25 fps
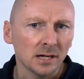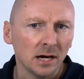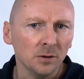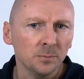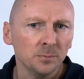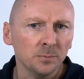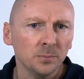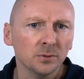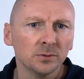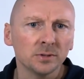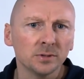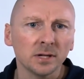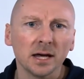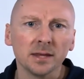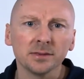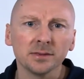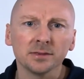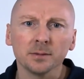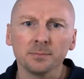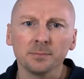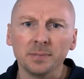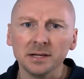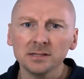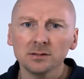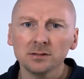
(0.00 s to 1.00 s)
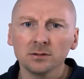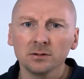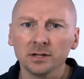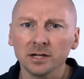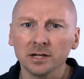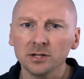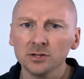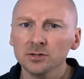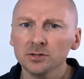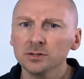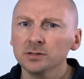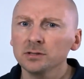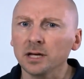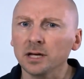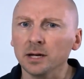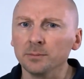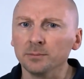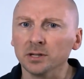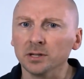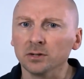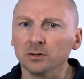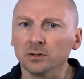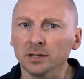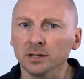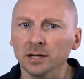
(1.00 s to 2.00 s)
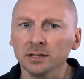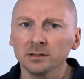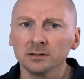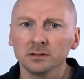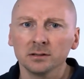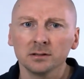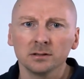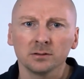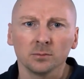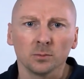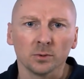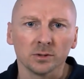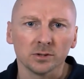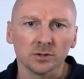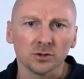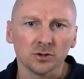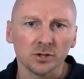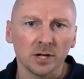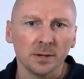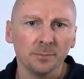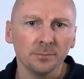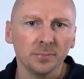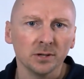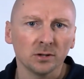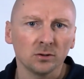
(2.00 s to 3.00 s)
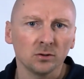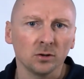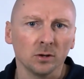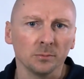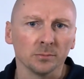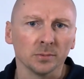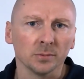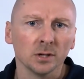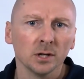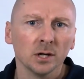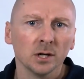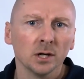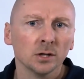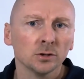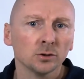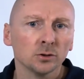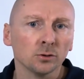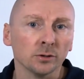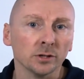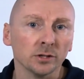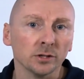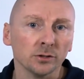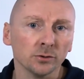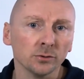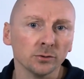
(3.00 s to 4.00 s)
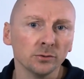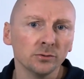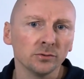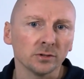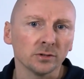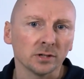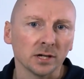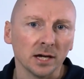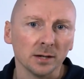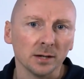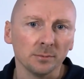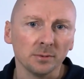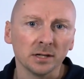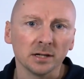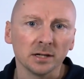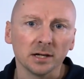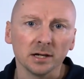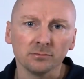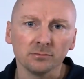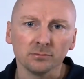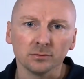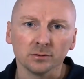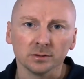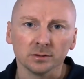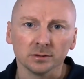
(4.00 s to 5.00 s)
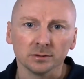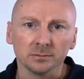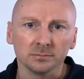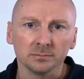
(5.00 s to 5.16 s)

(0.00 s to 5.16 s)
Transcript: output and the bus connections can be connected with a jumper COM to reduce the cabling effort.